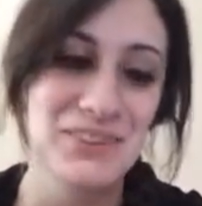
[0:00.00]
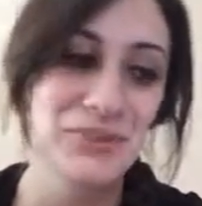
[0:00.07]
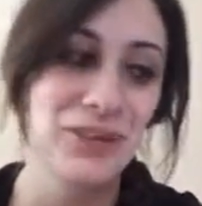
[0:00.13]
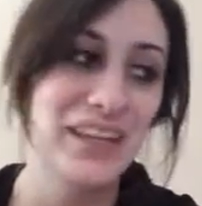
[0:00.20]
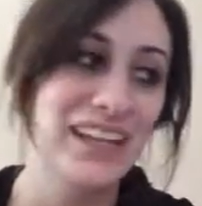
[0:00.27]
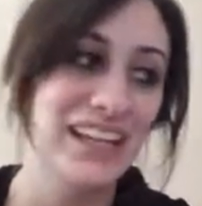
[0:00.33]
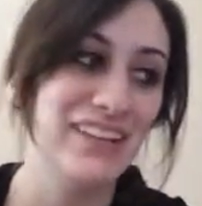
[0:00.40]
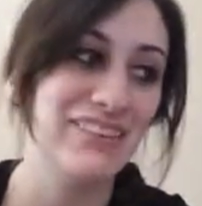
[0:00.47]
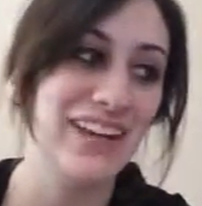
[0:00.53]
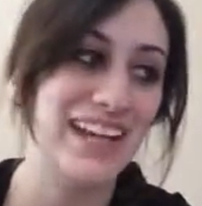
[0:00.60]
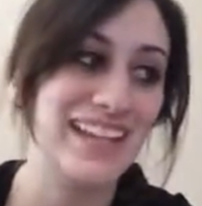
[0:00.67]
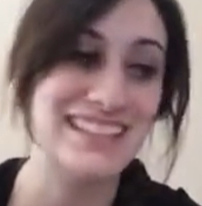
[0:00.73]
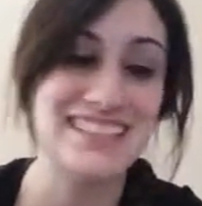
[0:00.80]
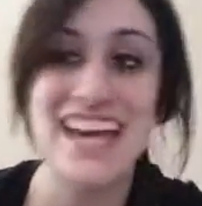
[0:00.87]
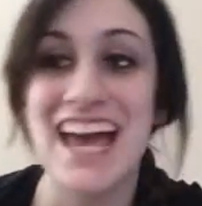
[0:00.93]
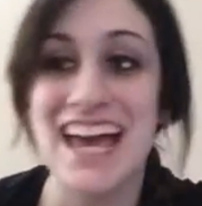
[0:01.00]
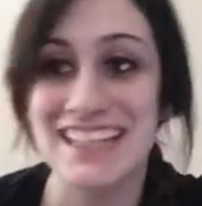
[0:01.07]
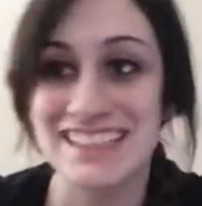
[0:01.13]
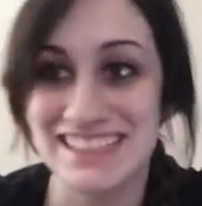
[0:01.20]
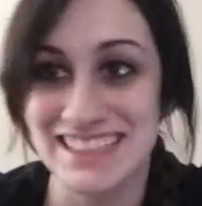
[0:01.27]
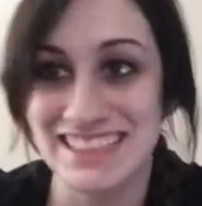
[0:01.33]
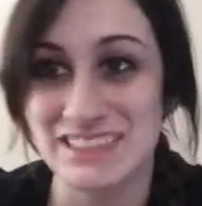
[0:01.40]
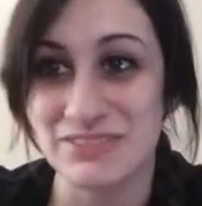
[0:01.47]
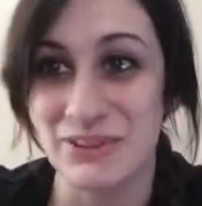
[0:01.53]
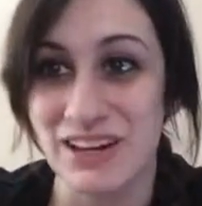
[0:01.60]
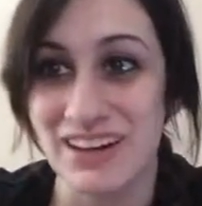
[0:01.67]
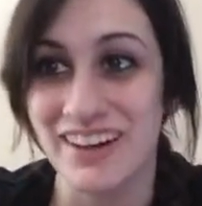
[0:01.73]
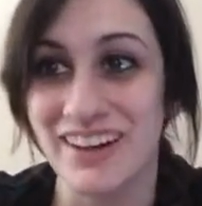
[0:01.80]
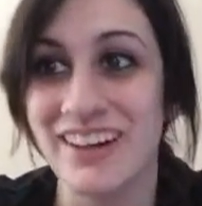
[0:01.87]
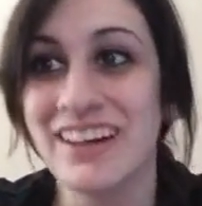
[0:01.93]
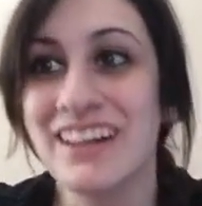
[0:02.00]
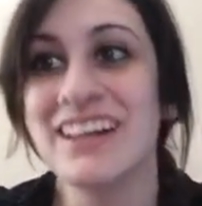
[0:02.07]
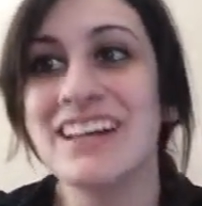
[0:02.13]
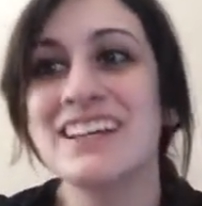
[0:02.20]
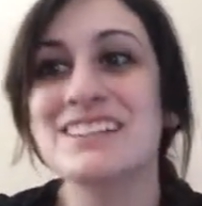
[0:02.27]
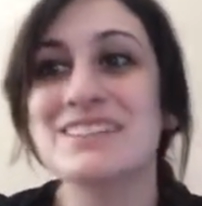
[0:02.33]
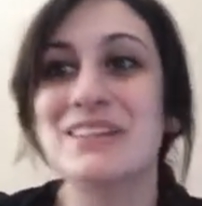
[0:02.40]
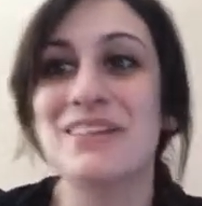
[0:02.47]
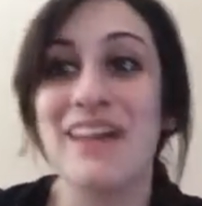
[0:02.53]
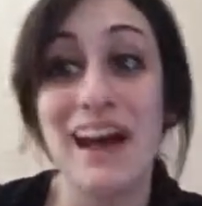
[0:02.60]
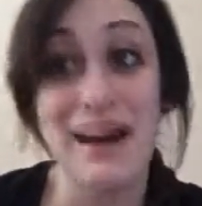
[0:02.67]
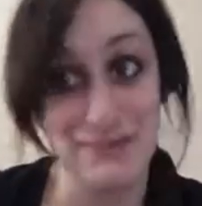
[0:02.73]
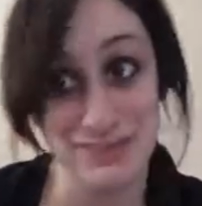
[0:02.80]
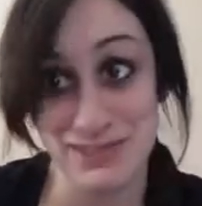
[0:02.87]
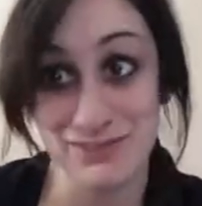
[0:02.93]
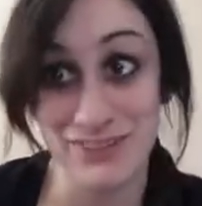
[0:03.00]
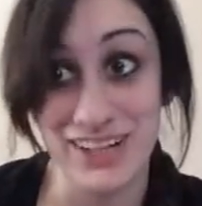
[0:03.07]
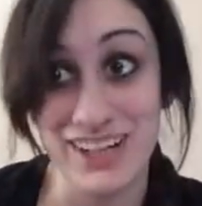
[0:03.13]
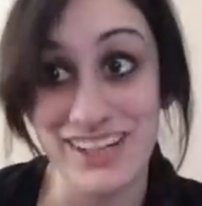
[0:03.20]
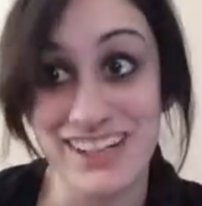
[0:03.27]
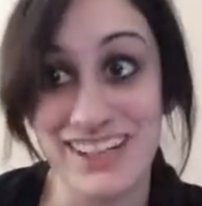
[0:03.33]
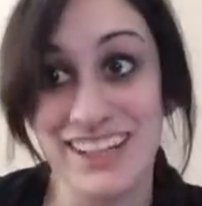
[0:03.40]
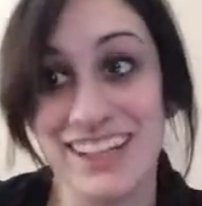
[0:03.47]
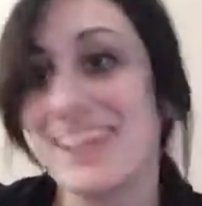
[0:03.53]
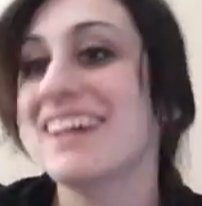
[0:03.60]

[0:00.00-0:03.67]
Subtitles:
And then we had a test as well, so that was fun.